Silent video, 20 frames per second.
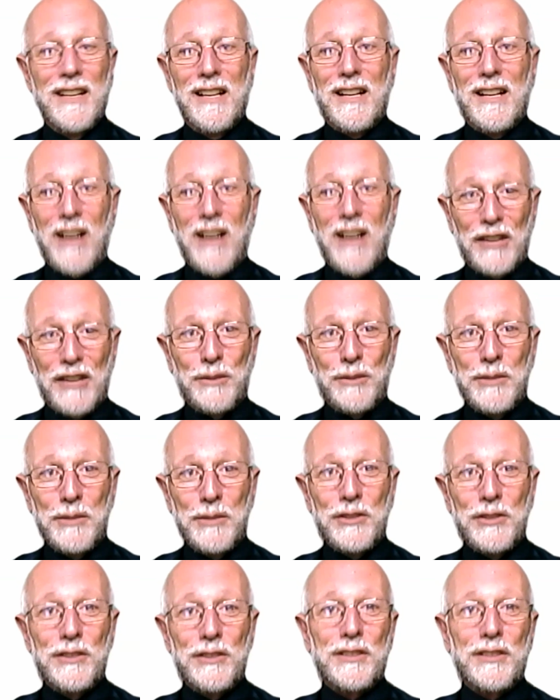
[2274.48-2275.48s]

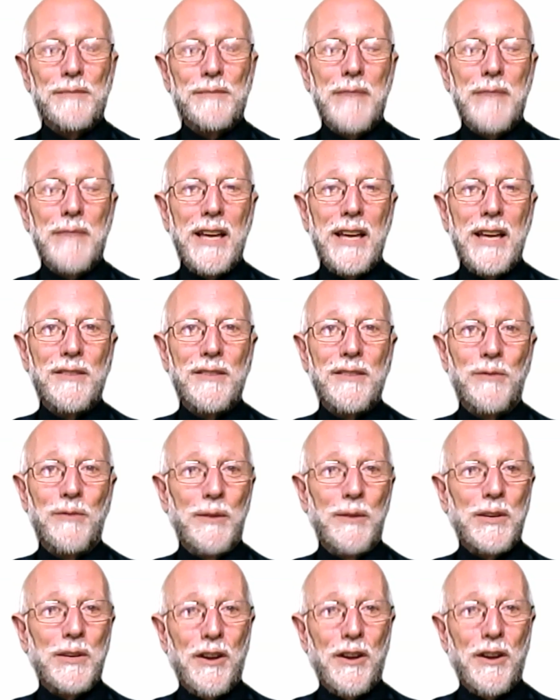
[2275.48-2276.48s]
contributions to make. We
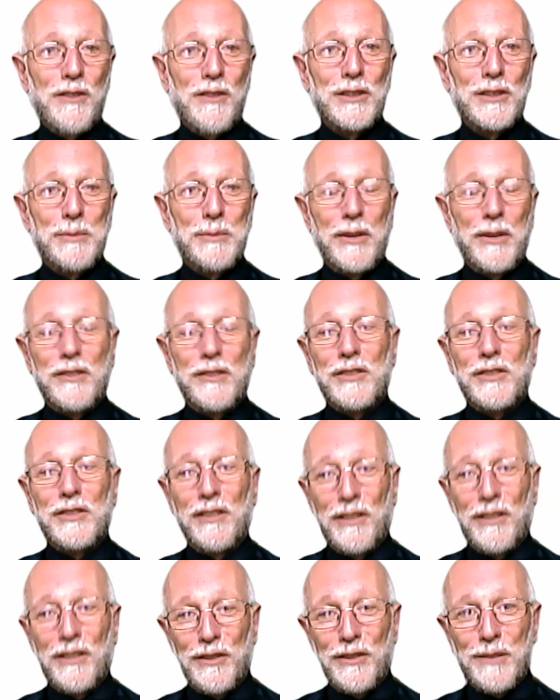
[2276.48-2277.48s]
were co-conspirators in
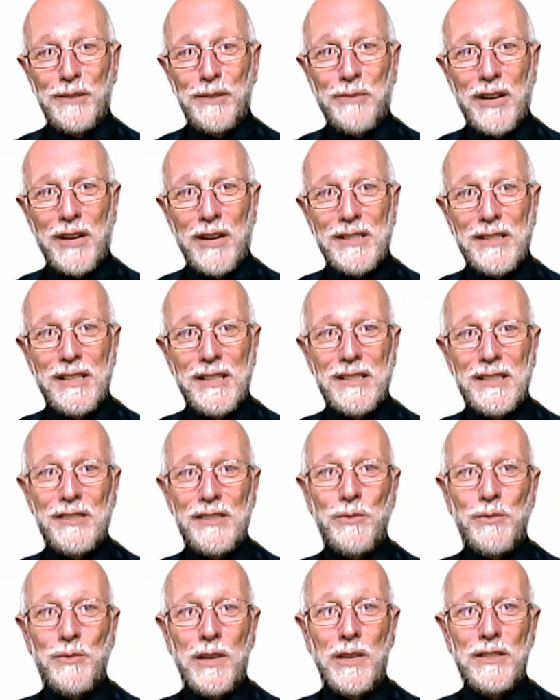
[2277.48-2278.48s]
the learning process
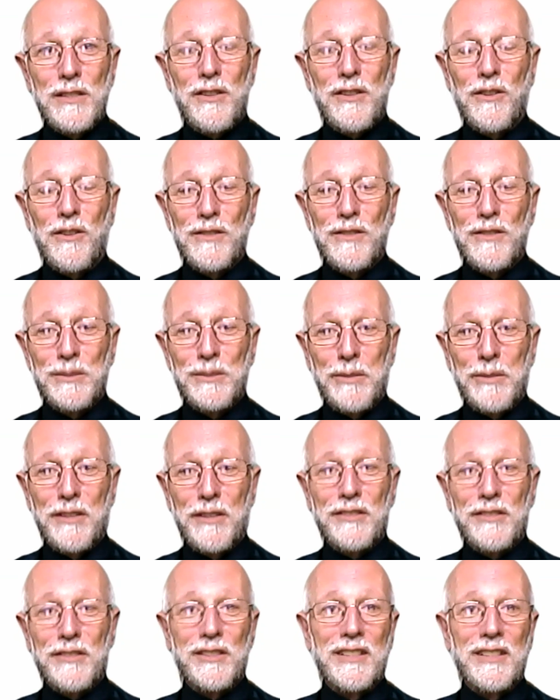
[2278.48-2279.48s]
as well as
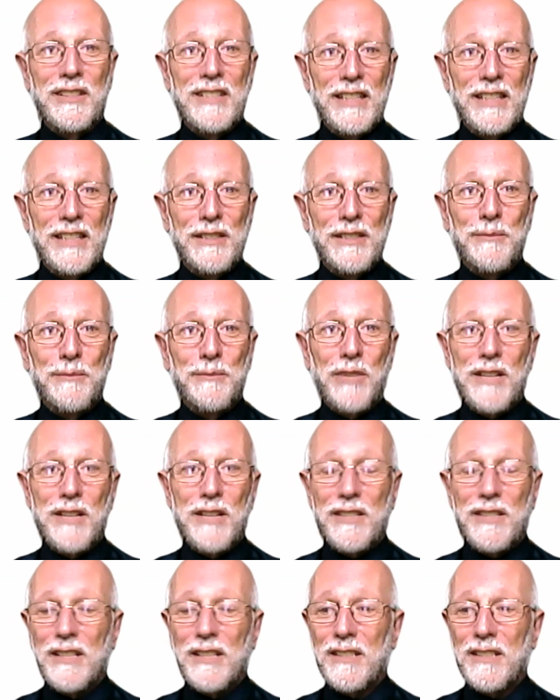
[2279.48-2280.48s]
co-conspirators in the teaching
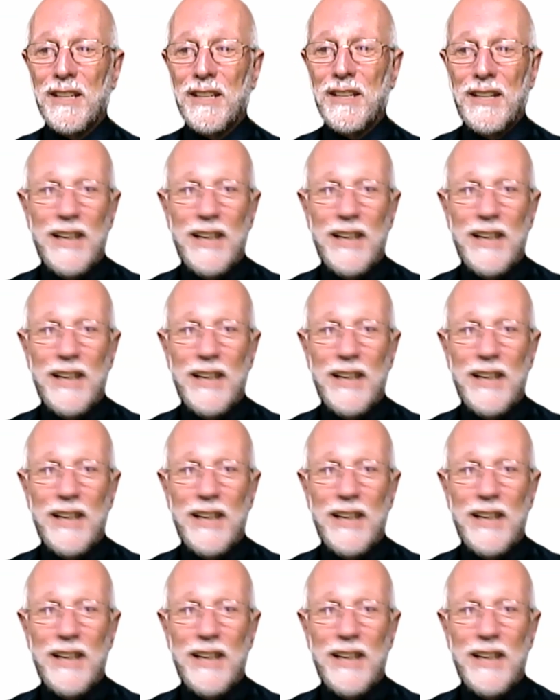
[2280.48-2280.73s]
process.